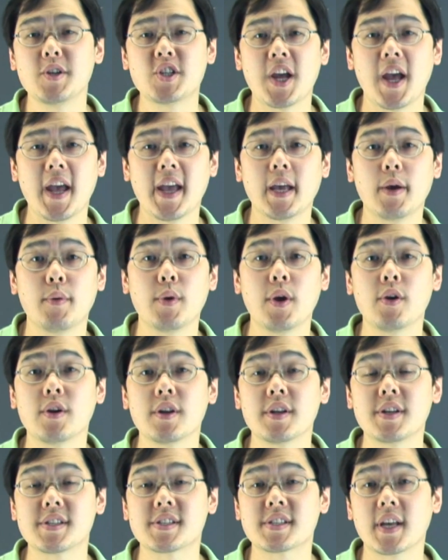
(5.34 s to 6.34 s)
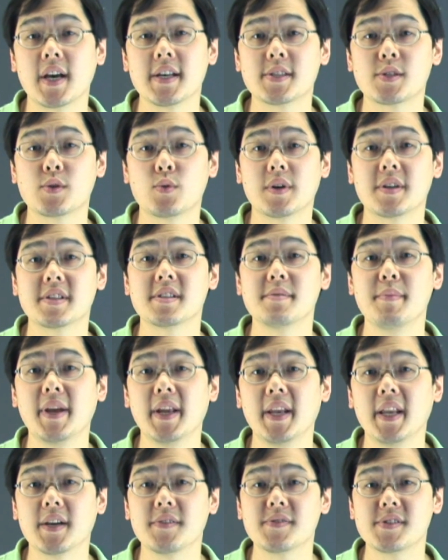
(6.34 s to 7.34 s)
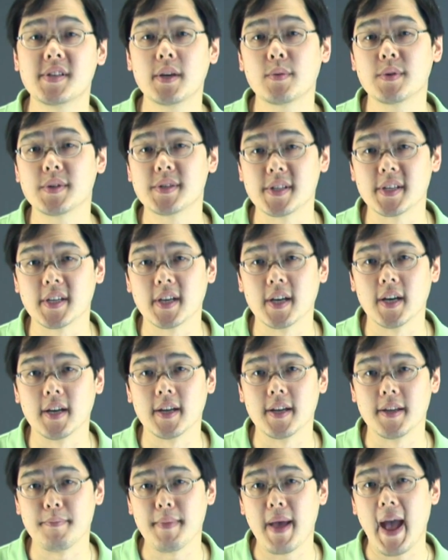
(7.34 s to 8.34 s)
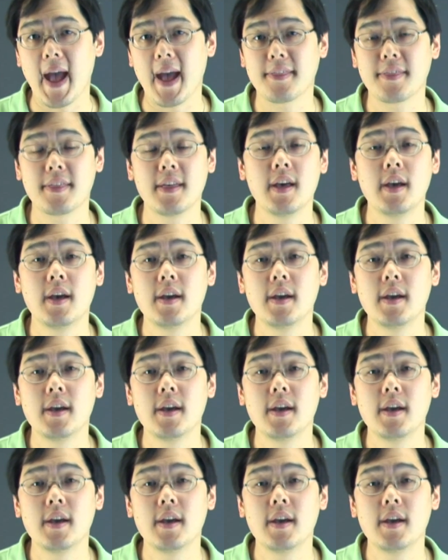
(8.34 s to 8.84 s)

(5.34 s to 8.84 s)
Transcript: Chang, and we're here to discuss what is the meaning of sequencing in math.